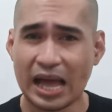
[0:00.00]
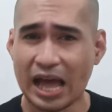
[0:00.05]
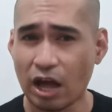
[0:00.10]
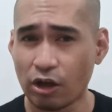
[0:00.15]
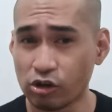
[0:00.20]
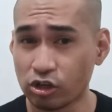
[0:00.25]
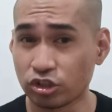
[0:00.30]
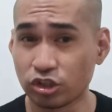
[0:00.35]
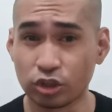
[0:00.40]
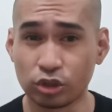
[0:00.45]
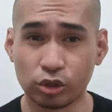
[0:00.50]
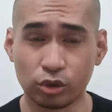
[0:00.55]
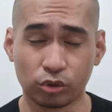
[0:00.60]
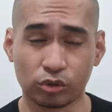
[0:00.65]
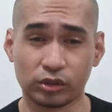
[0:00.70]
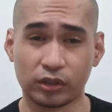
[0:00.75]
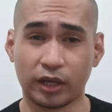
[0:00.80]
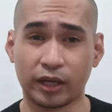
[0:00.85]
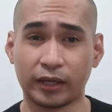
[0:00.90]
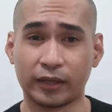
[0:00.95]
How does it
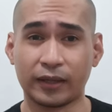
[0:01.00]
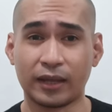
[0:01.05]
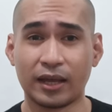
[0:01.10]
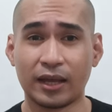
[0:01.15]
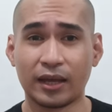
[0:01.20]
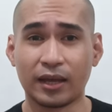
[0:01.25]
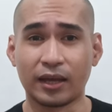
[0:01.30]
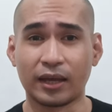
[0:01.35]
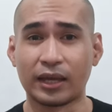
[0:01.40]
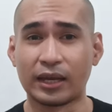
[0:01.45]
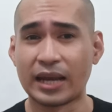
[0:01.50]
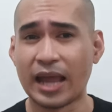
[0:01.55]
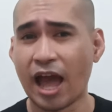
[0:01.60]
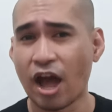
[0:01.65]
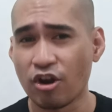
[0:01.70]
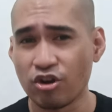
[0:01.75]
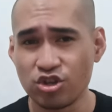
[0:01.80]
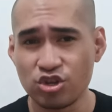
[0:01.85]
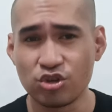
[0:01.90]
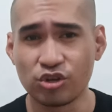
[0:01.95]
look like? And
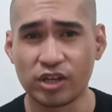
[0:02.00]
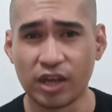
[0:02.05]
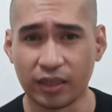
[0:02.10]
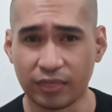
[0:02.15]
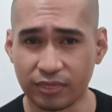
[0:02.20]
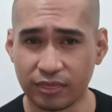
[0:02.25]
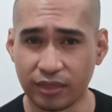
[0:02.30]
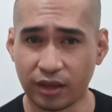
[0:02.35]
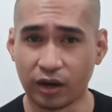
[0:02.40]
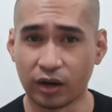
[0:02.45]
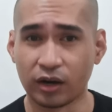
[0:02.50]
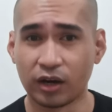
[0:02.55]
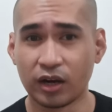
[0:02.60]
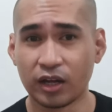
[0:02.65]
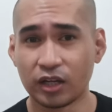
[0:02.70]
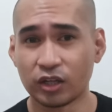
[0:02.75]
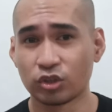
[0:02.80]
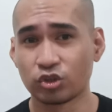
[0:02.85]
how do you get there?